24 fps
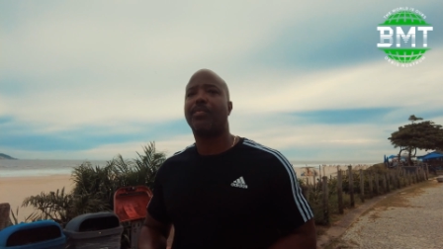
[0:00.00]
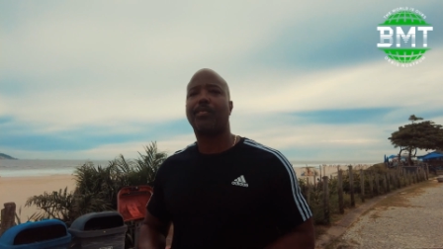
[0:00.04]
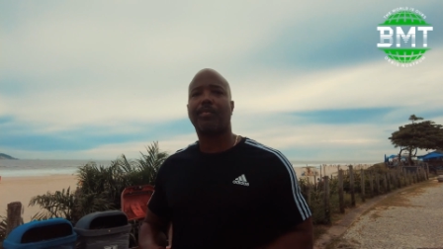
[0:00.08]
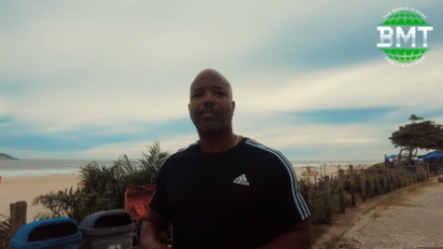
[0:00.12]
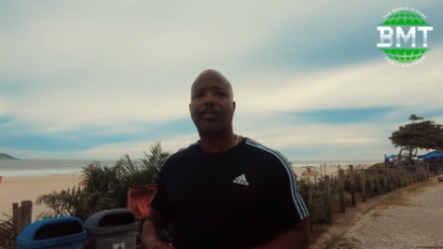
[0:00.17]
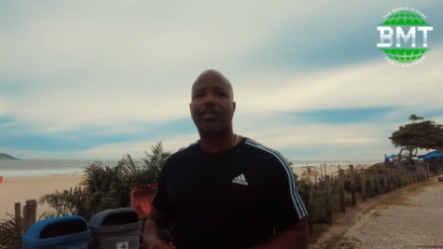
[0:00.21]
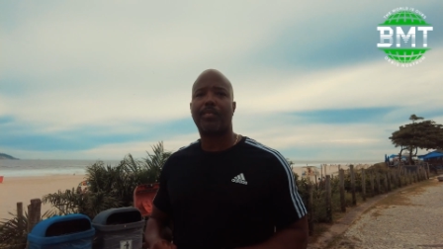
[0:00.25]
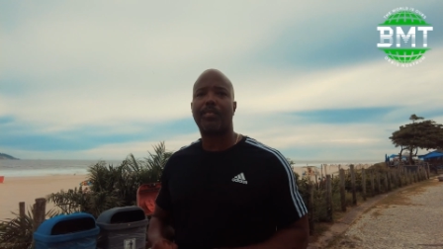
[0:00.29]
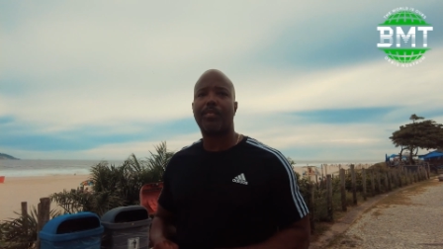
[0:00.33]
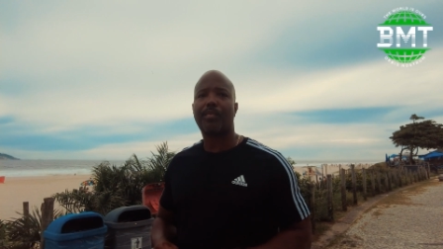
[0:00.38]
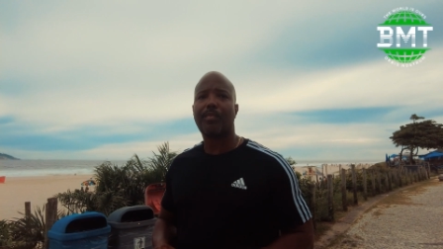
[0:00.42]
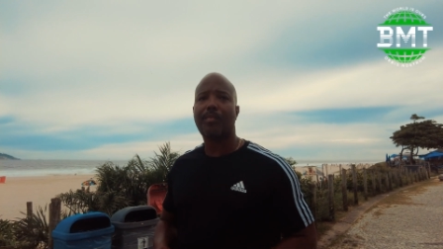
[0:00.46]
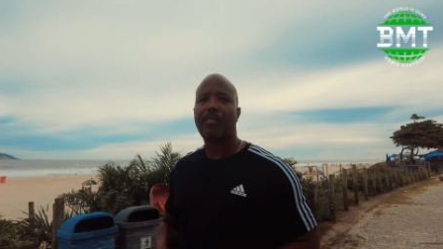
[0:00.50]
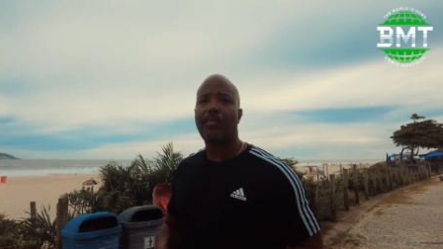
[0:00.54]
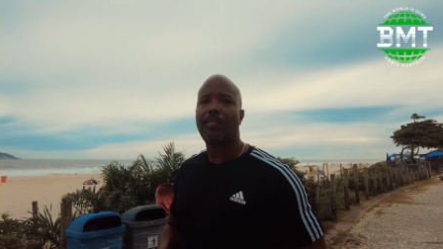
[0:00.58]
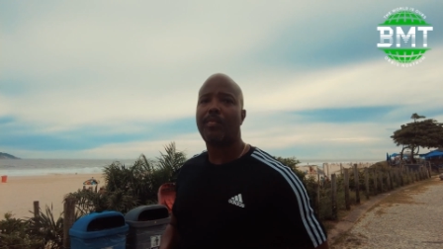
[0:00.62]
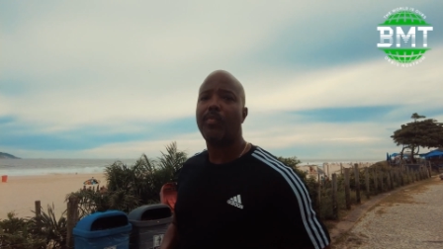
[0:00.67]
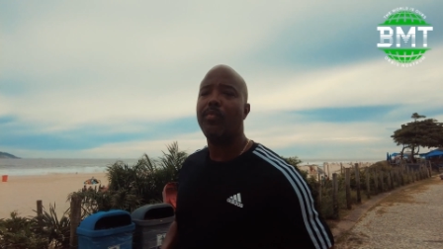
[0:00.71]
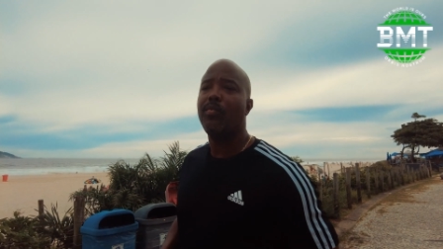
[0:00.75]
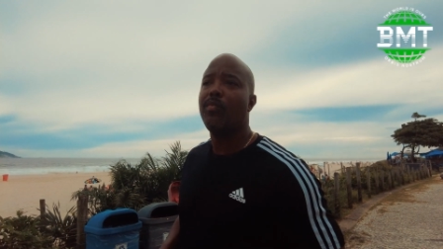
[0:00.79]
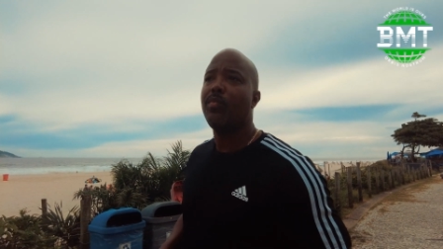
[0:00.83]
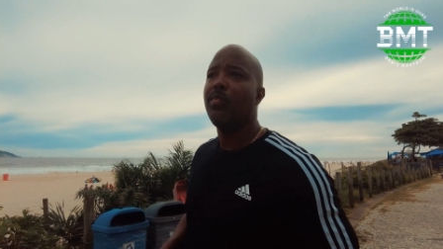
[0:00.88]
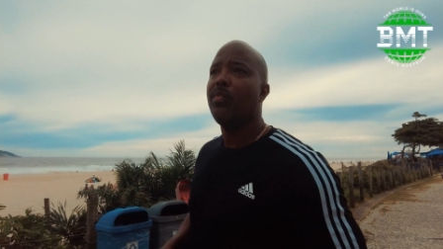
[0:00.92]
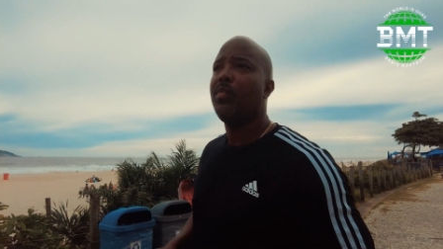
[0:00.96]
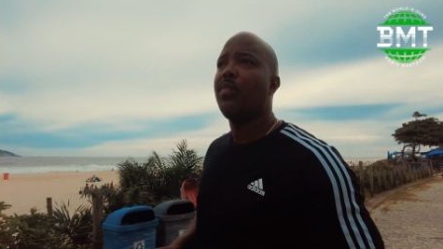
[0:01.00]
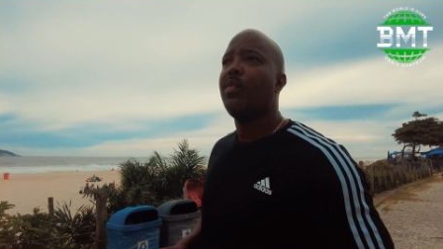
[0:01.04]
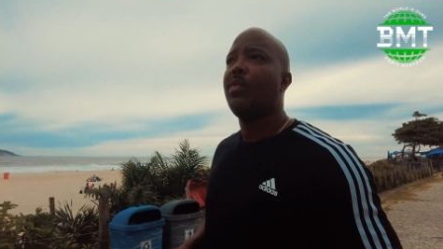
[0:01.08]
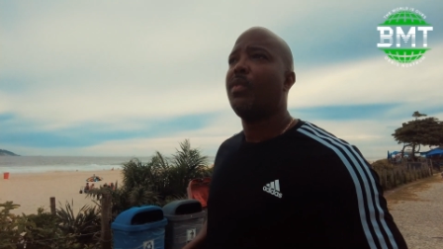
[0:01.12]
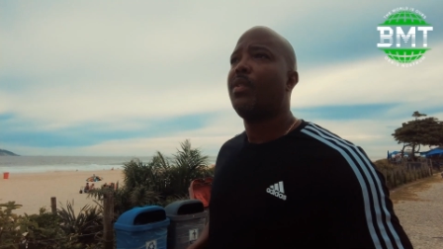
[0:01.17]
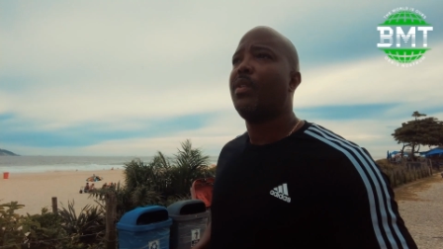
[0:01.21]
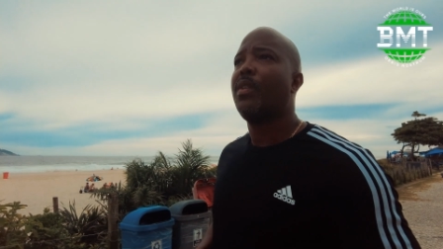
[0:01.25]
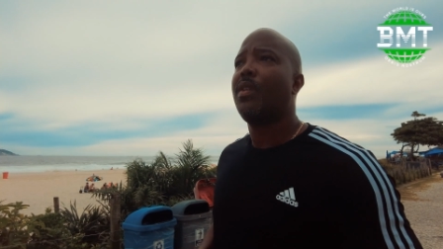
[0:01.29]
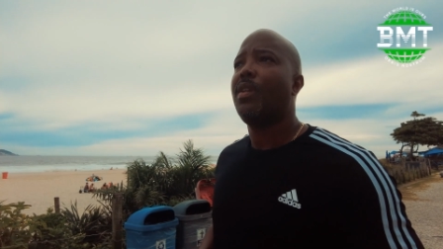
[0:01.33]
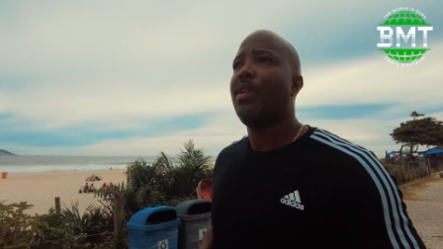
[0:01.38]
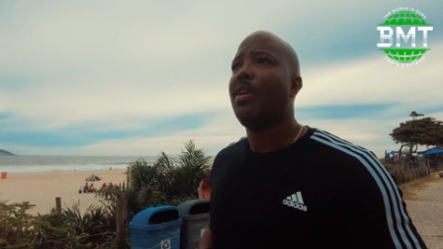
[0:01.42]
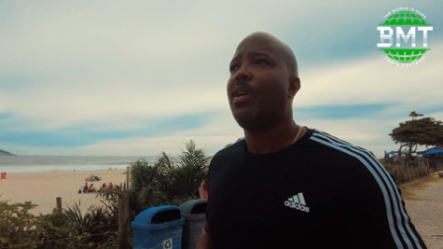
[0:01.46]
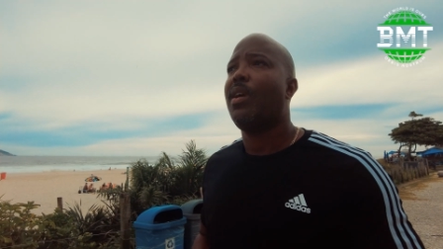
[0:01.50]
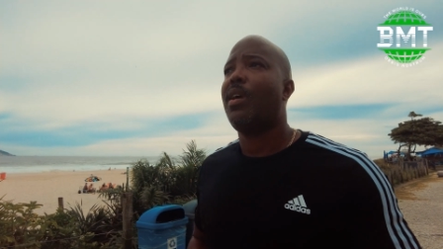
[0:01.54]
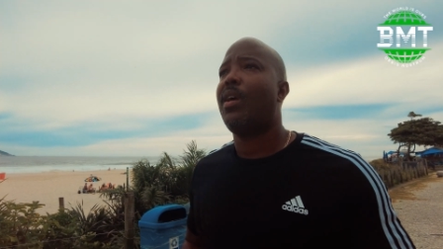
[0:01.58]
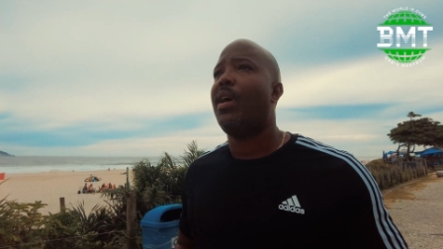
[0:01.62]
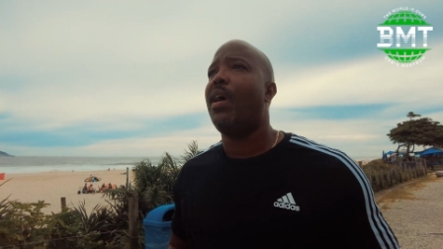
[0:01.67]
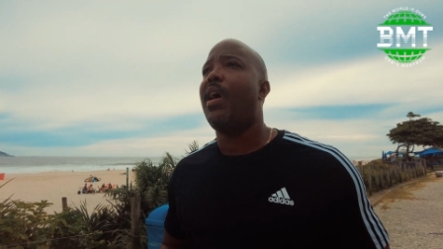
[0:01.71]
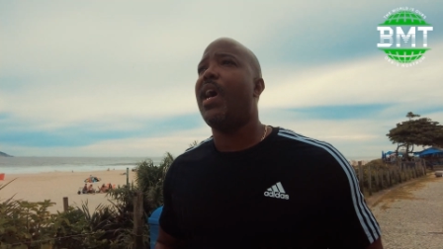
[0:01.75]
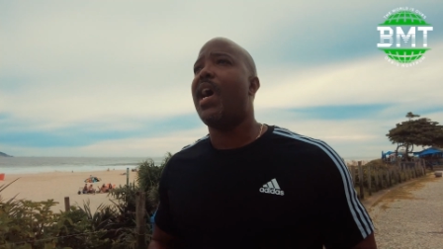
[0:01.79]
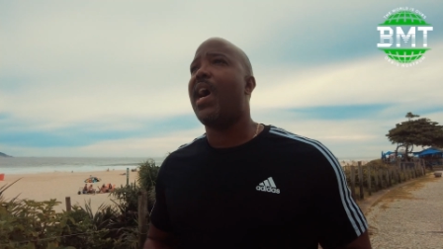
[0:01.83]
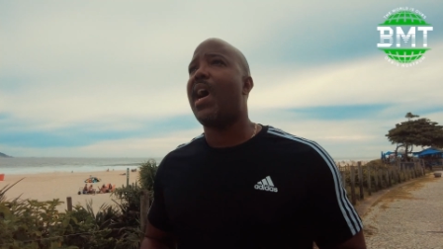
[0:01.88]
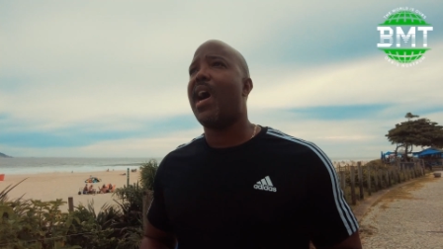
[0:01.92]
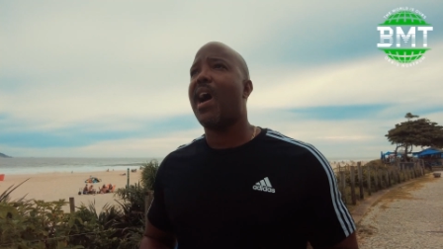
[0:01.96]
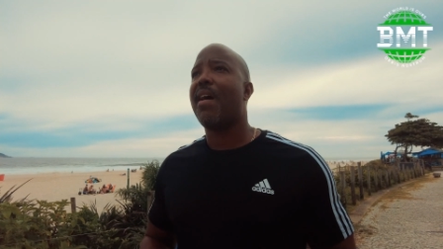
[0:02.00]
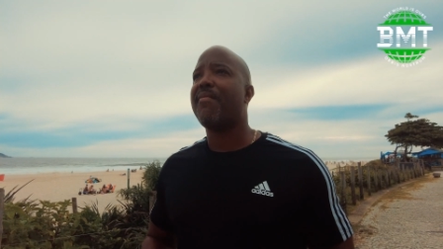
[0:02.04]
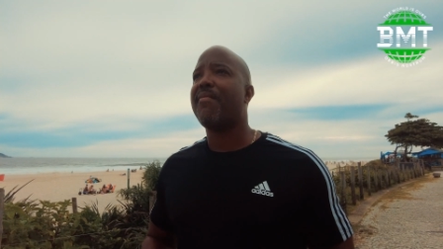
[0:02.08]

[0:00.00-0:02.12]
You feel safe walking, around here at night?